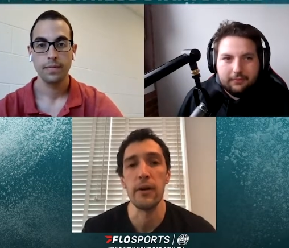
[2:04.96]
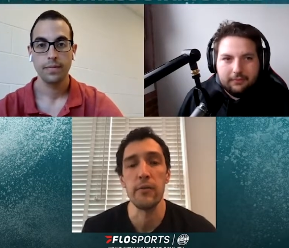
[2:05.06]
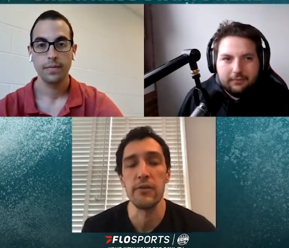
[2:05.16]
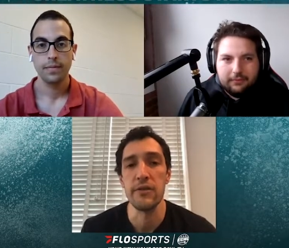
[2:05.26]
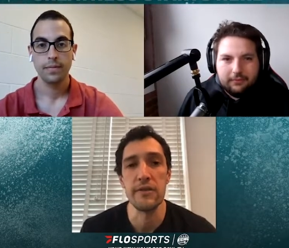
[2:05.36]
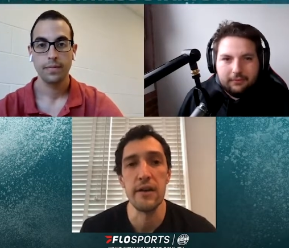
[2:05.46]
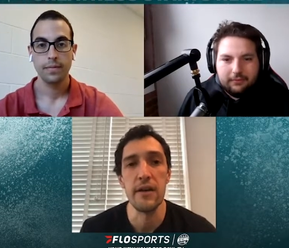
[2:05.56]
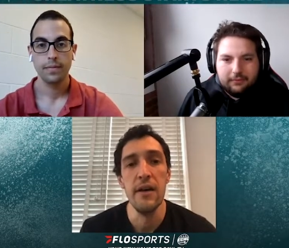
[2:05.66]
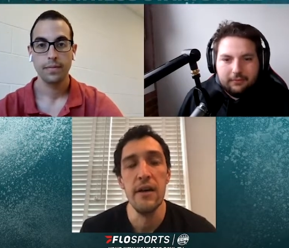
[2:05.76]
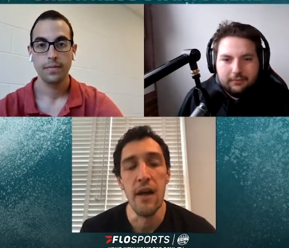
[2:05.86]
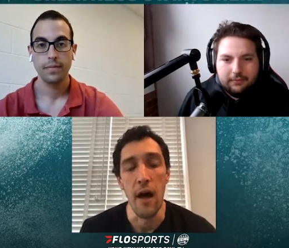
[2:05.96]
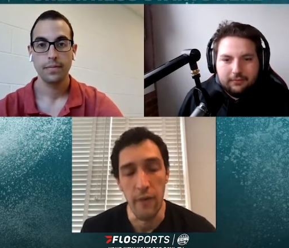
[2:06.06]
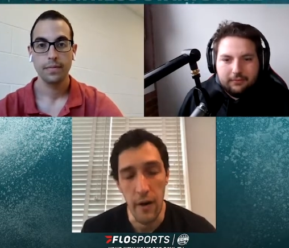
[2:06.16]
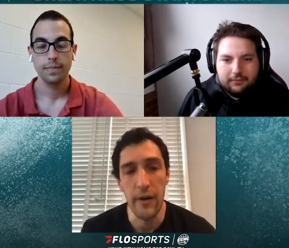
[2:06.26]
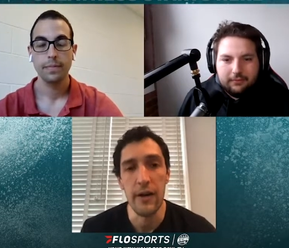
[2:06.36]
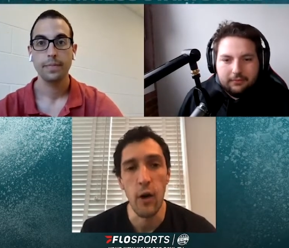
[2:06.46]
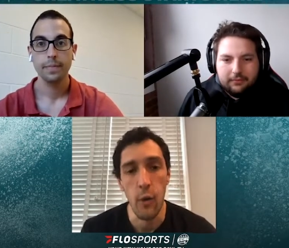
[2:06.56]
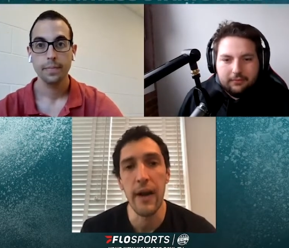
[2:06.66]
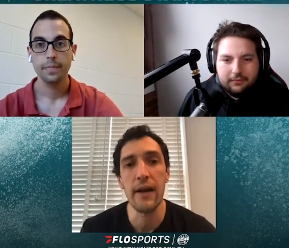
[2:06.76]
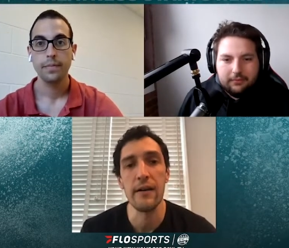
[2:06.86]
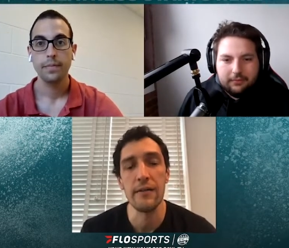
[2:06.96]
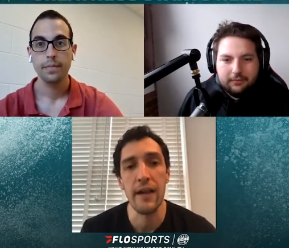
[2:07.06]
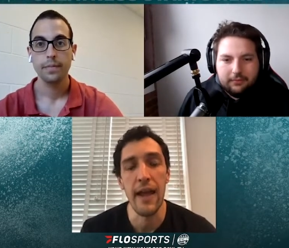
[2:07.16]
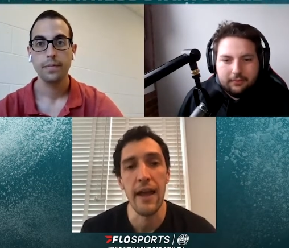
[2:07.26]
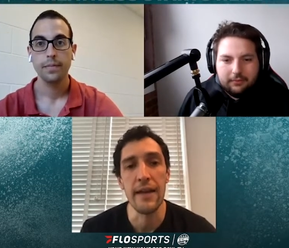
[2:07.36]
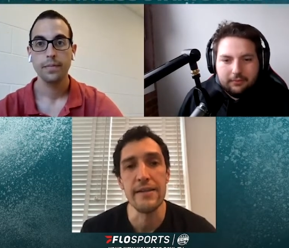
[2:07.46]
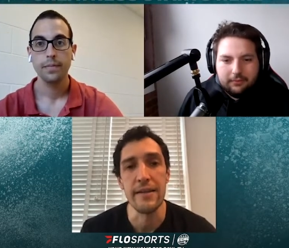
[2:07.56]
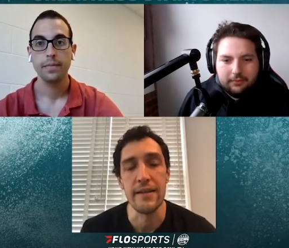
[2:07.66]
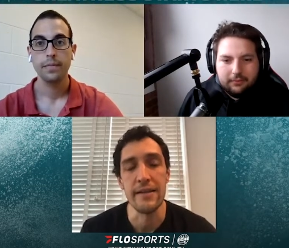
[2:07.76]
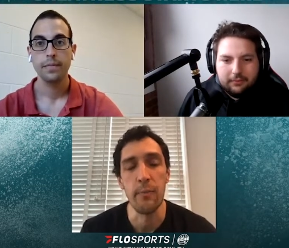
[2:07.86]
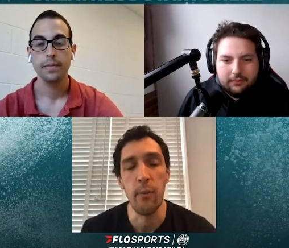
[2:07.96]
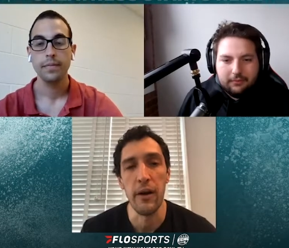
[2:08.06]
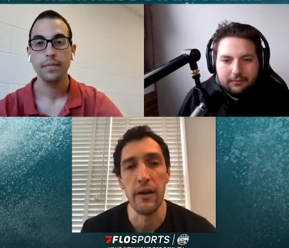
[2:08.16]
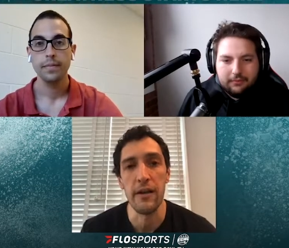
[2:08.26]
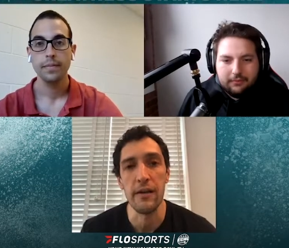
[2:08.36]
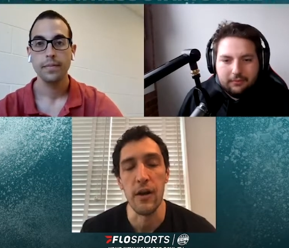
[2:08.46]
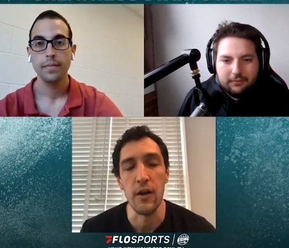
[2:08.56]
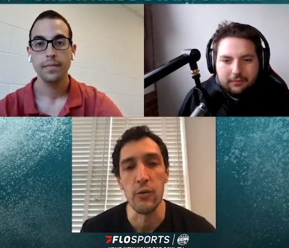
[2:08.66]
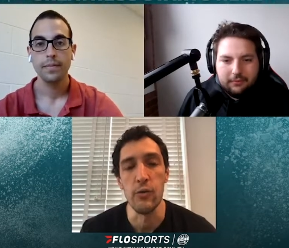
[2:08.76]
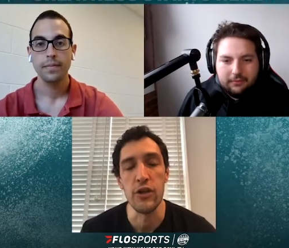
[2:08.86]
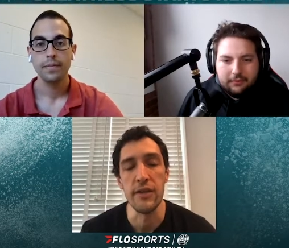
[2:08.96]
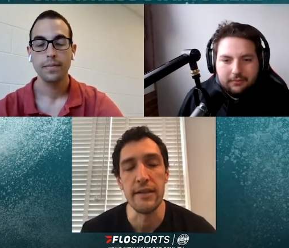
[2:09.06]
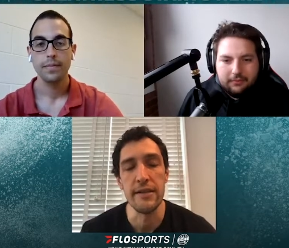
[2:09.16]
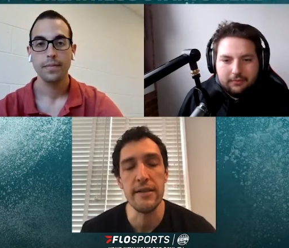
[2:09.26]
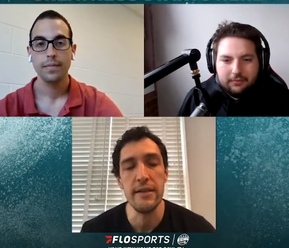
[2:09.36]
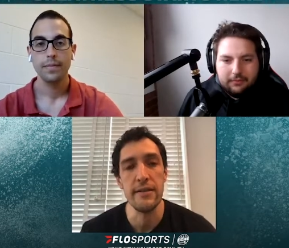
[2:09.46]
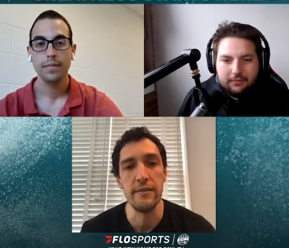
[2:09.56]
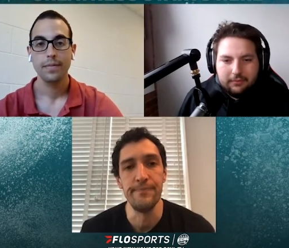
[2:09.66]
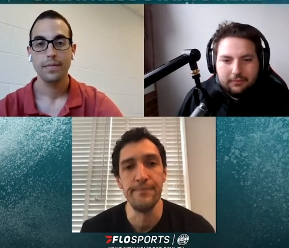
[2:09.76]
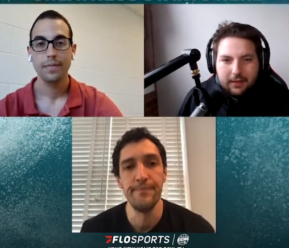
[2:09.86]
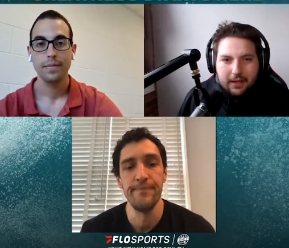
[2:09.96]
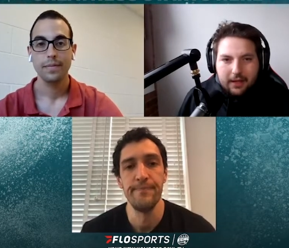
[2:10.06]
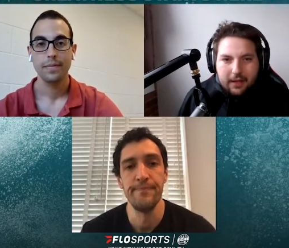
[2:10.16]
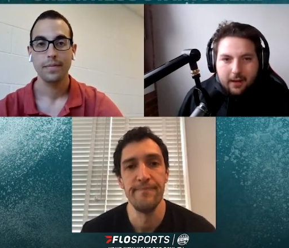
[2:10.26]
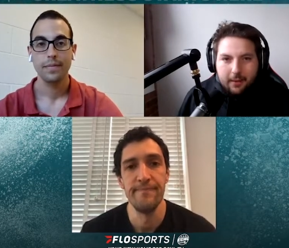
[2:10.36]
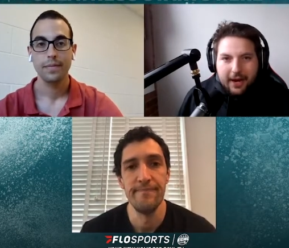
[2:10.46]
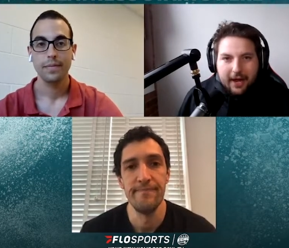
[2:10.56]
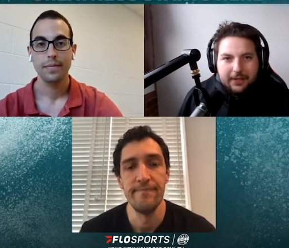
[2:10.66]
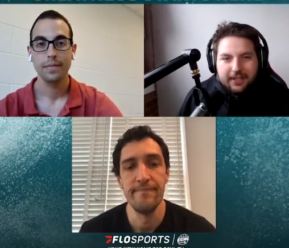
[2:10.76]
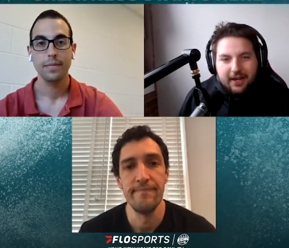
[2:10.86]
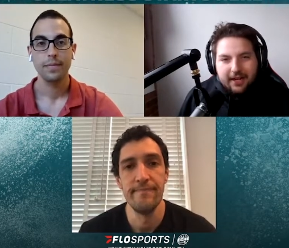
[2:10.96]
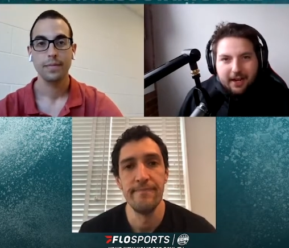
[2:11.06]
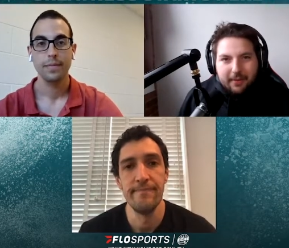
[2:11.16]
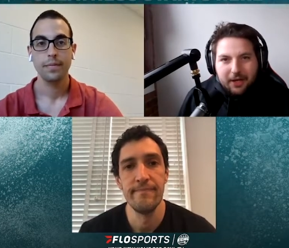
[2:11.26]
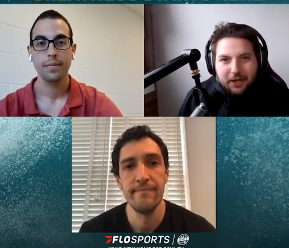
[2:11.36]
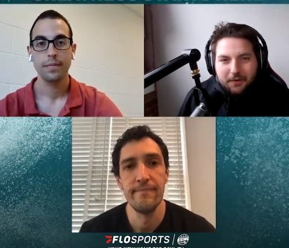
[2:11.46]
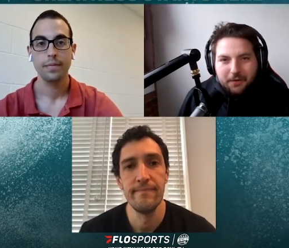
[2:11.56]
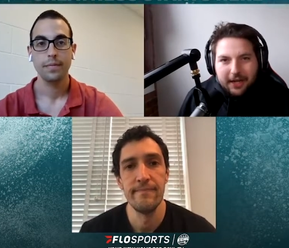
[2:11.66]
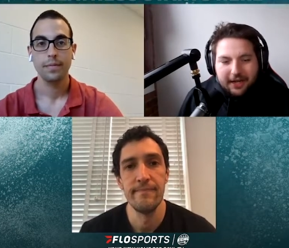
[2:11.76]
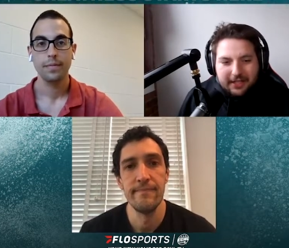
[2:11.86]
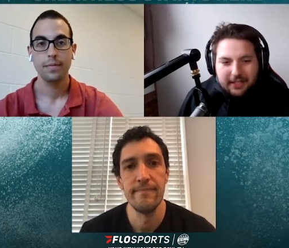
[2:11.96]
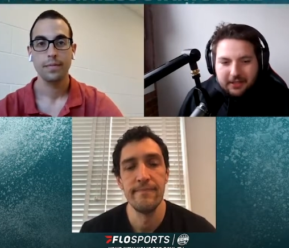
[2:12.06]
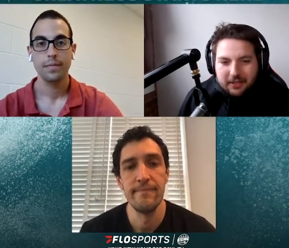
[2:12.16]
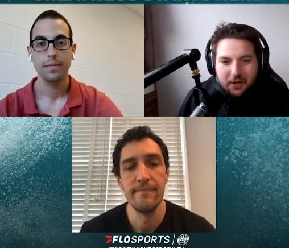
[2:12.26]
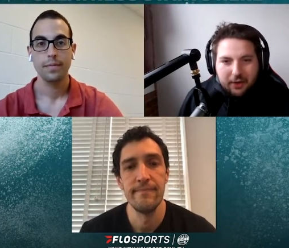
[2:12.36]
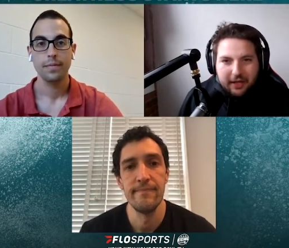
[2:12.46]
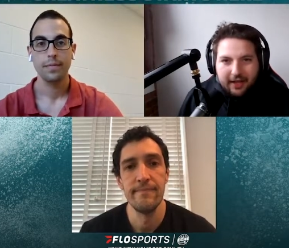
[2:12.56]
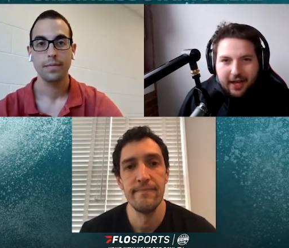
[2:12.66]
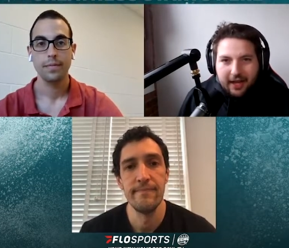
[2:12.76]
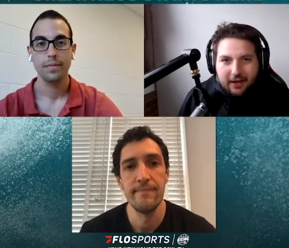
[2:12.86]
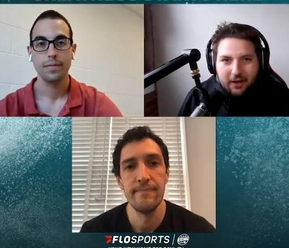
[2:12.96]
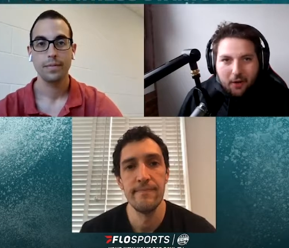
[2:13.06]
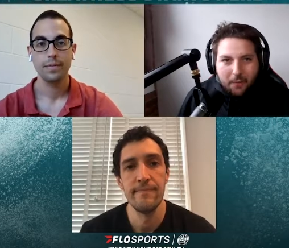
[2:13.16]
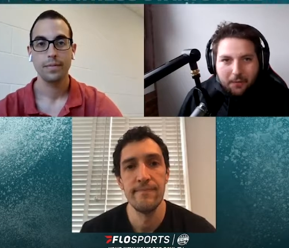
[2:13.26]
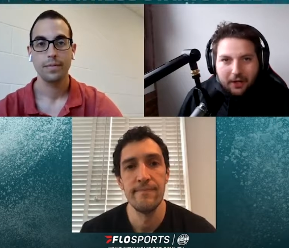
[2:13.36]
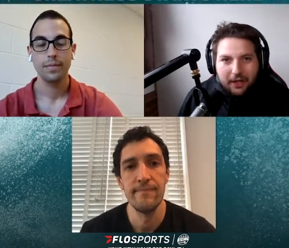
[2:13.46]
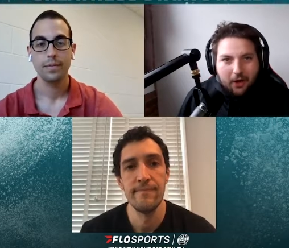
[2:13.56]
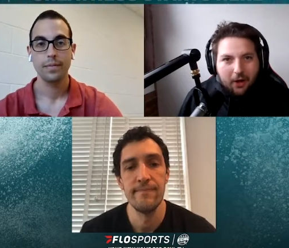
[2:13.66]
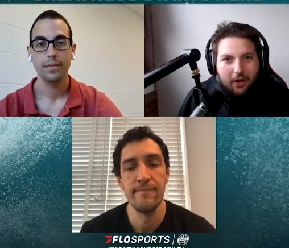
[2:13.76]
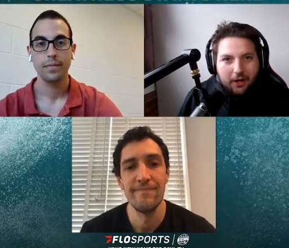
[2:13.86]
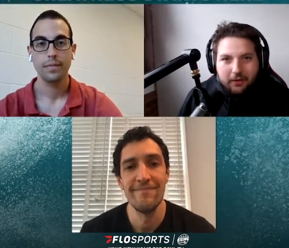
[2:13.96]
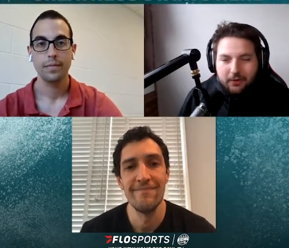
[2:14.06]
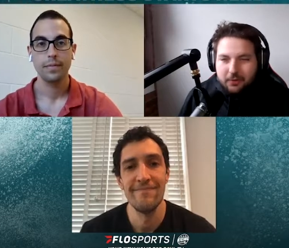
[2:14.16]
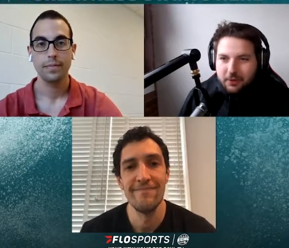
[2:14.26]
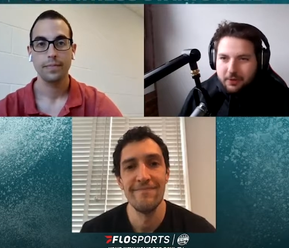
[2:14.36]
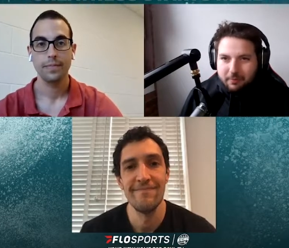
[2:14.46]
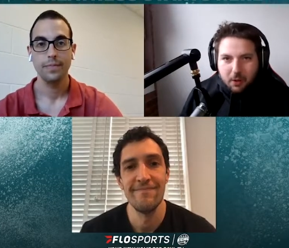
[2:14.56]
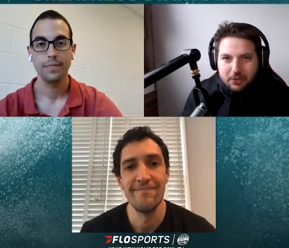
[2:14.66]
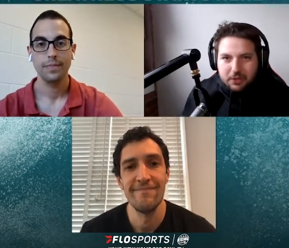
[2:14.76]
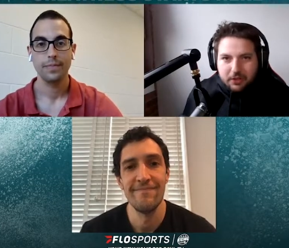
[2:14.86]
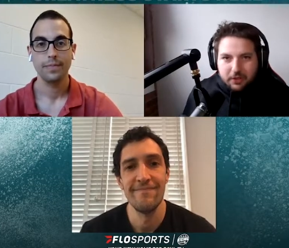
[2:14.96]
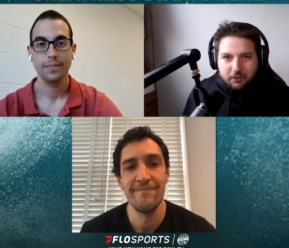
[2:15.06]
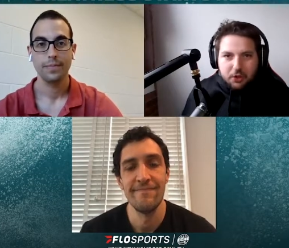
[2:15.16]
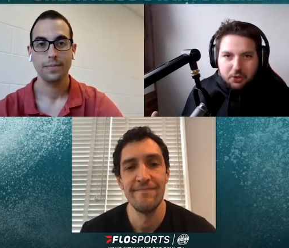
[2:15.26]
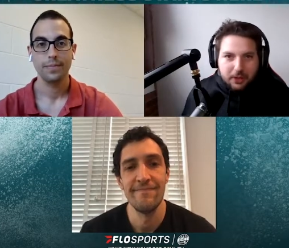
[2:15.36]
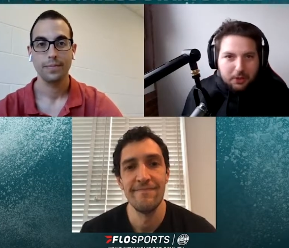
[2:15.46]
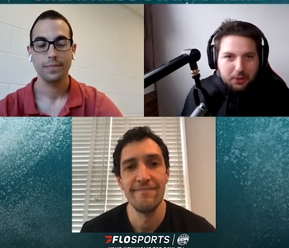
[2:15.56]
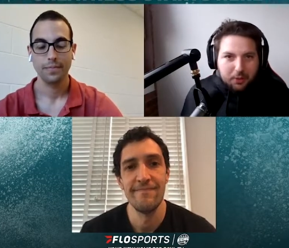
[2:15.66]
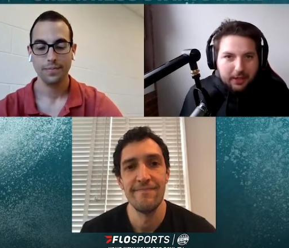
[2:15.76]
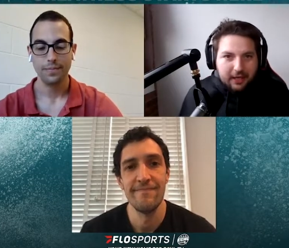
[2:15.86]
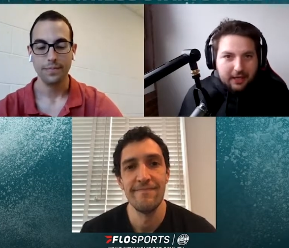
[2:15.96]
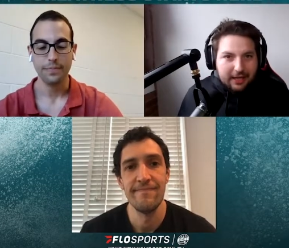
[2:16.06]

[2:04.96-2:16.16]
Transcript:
Speaker 1: it was just a very quick and a disappointing conclusion to the season.
Speaker 2: But how excited does that make you for next season, knowing that hopefully most of the restrictions will be